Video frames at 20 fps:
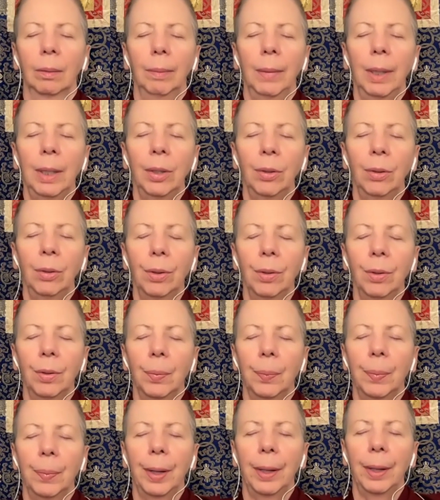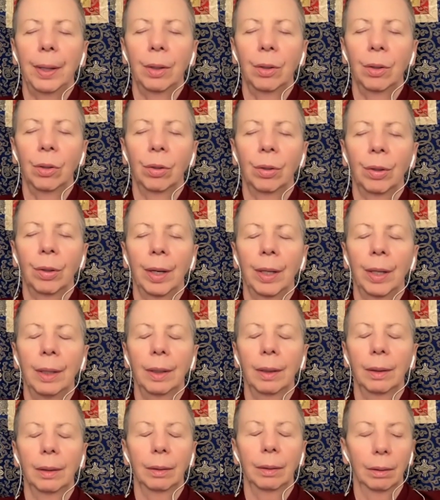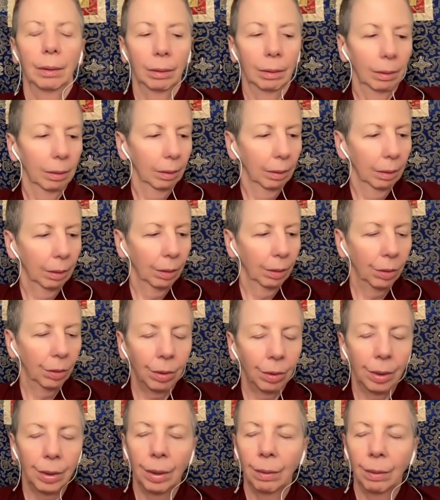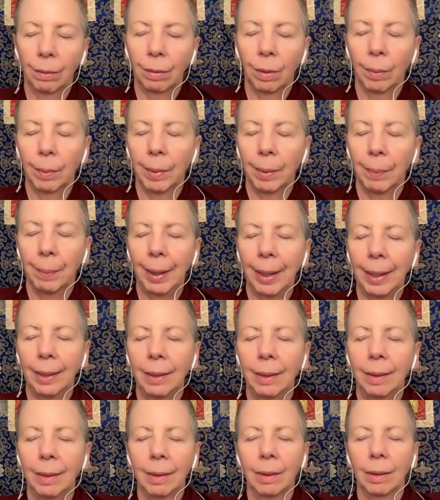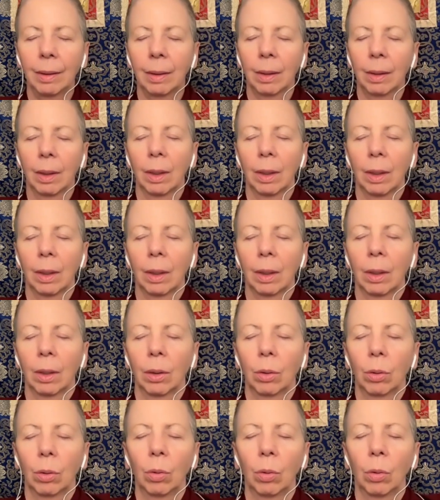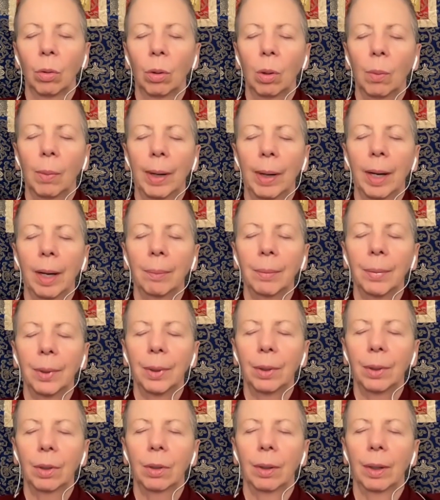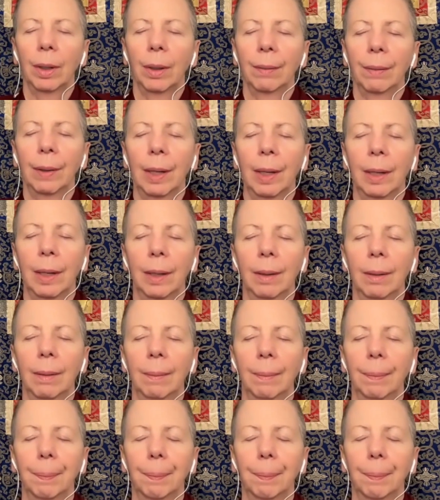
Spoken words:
Make sure your spine is straight, stretching from the base all the way up to the crown of the head.